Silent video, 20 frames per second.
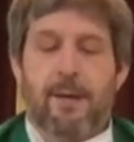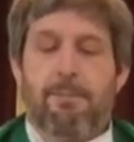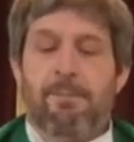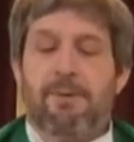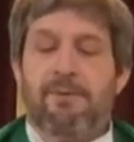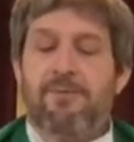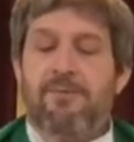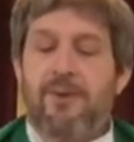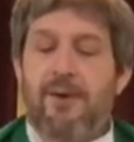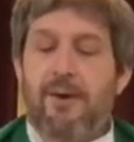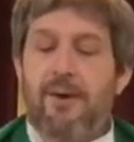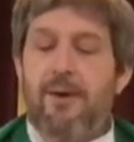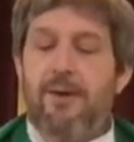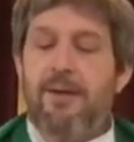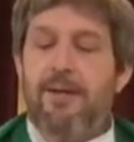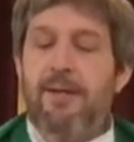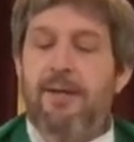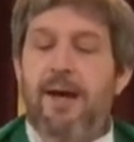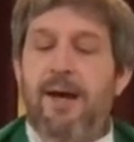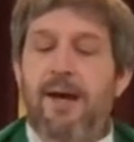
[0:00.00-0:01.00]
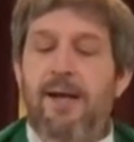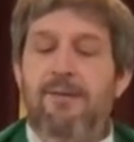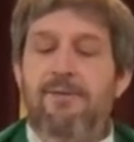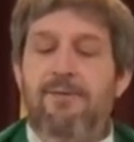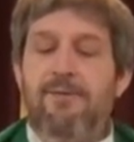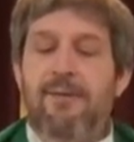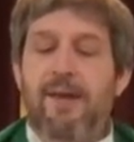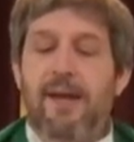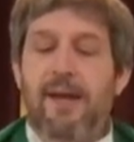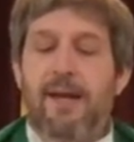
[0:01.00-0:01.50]
But Sarah denied,
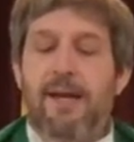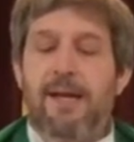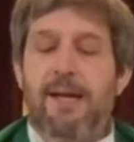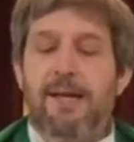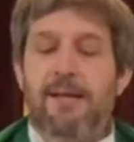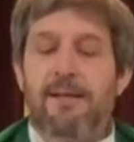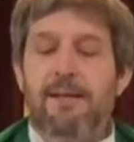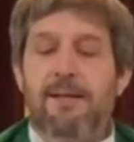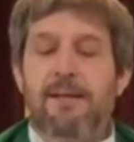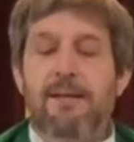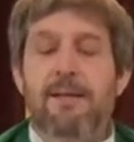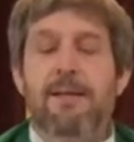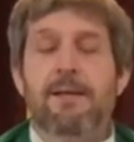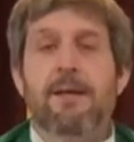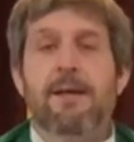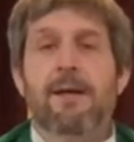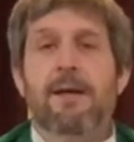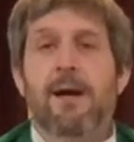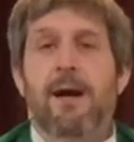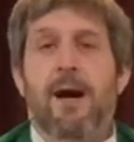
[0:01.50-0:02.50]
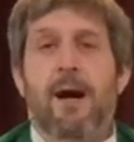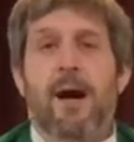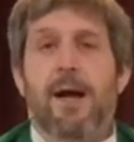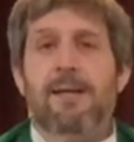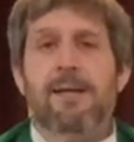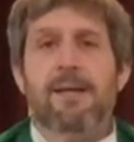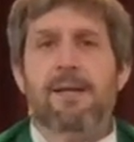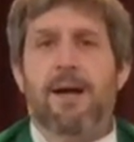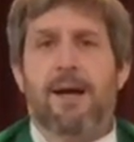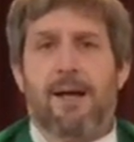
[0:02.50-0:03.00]
saying, "I
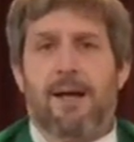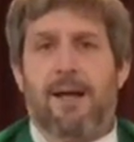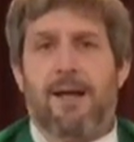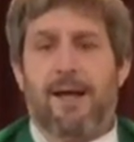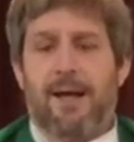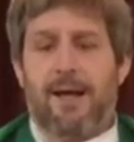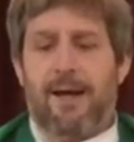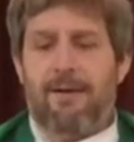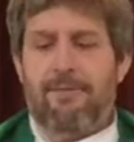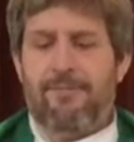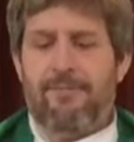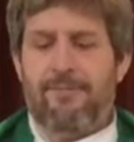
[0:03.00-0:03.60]
did not laugh,"